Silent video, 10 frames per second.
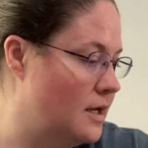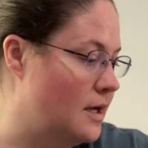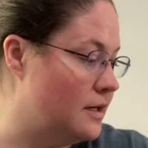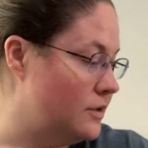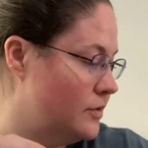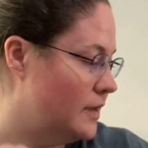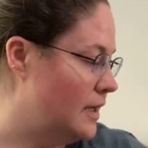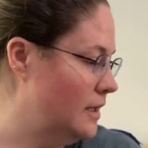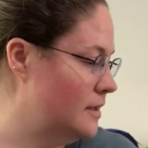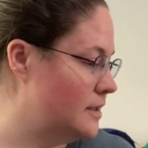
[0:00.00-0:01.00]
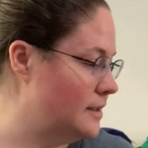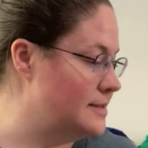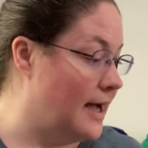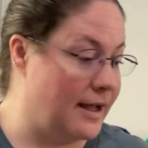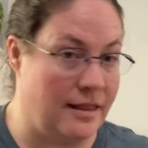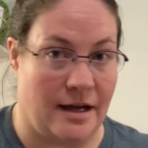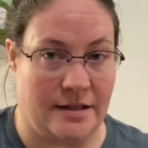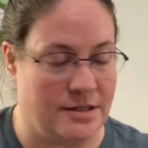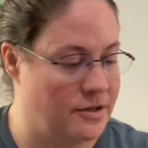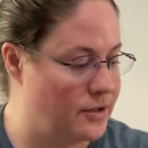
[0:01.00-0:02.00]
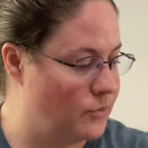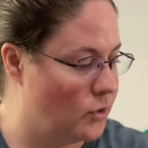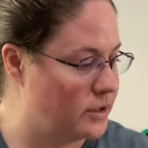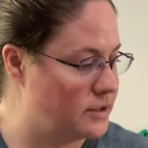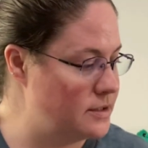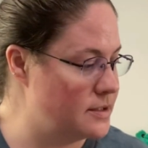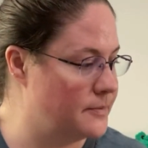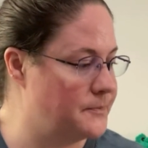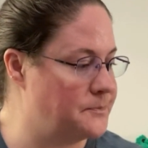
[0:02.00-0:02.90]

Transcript: Another thing, dye lots are important,